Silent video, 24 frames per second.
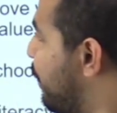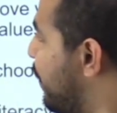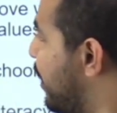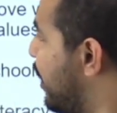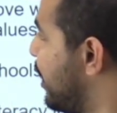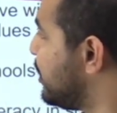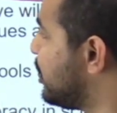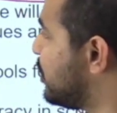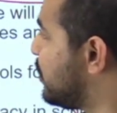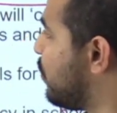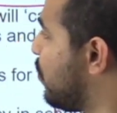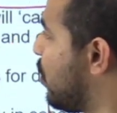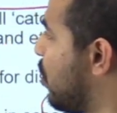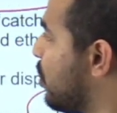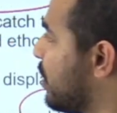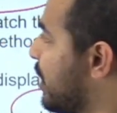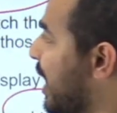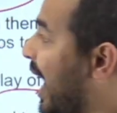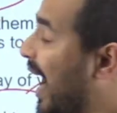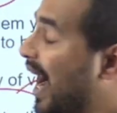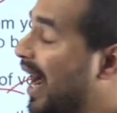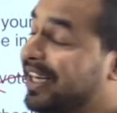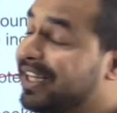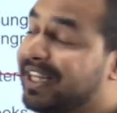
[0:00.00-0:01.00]
first vote,
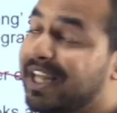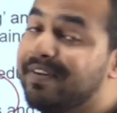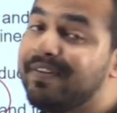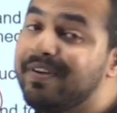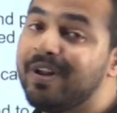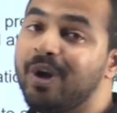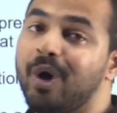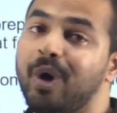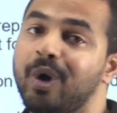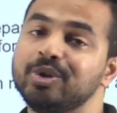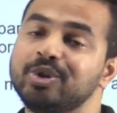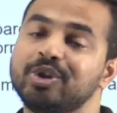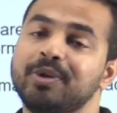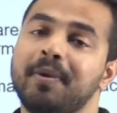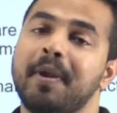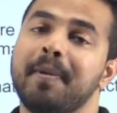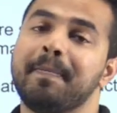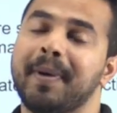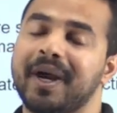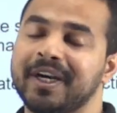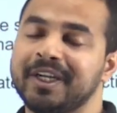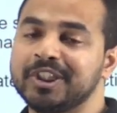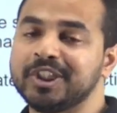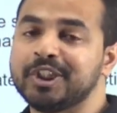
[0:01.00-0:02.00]
and they will also be
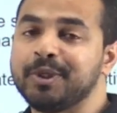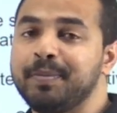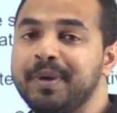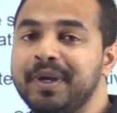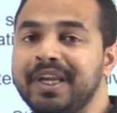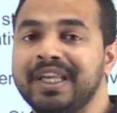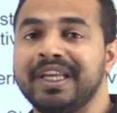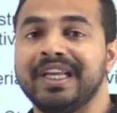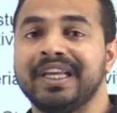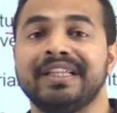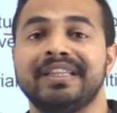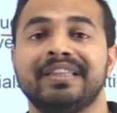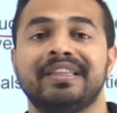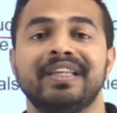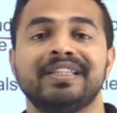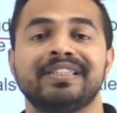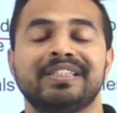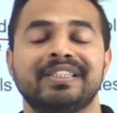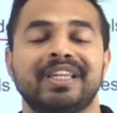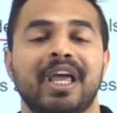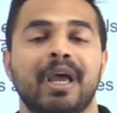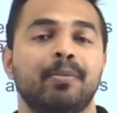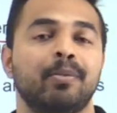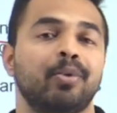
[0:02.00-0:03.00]
participating in
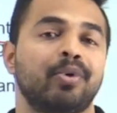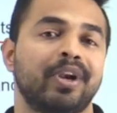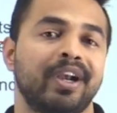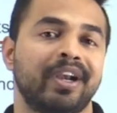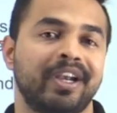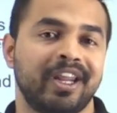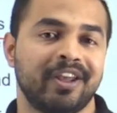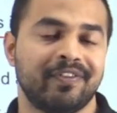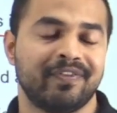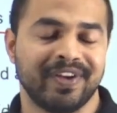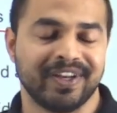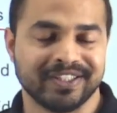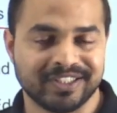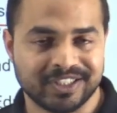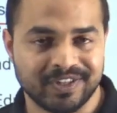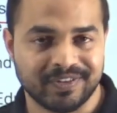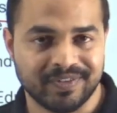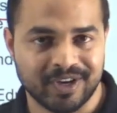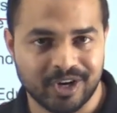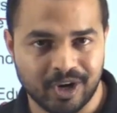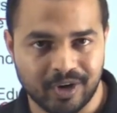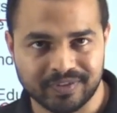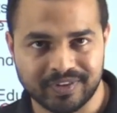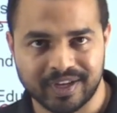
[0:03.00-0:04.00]
this democratic
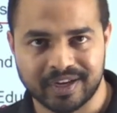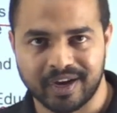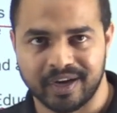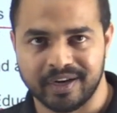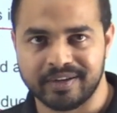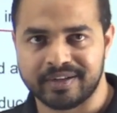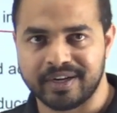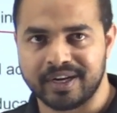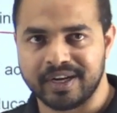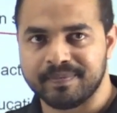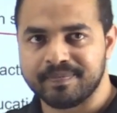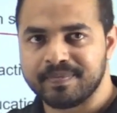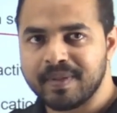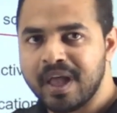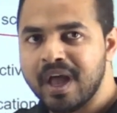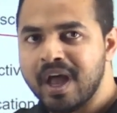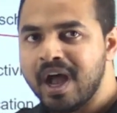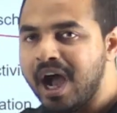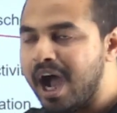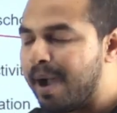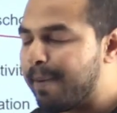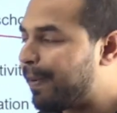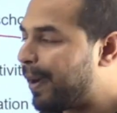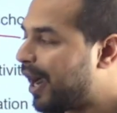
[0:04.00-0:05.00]
festival of the country.
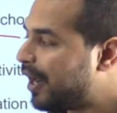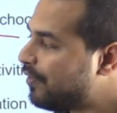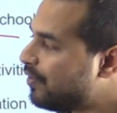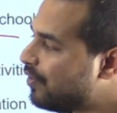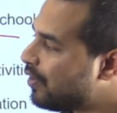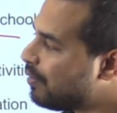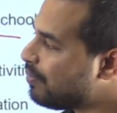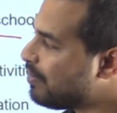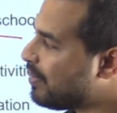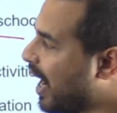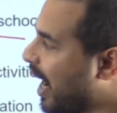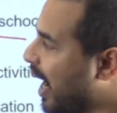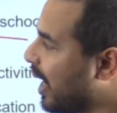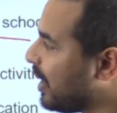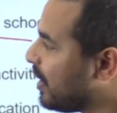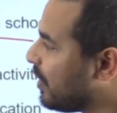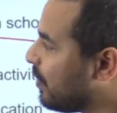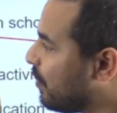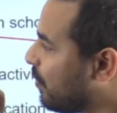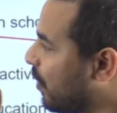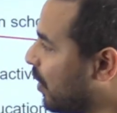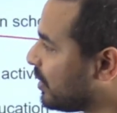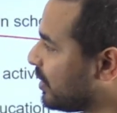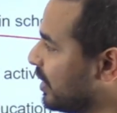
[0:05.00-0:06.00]
Apart from that,
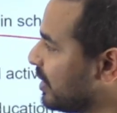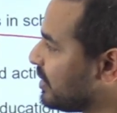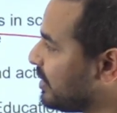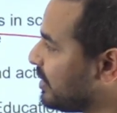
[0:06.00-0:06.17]
for the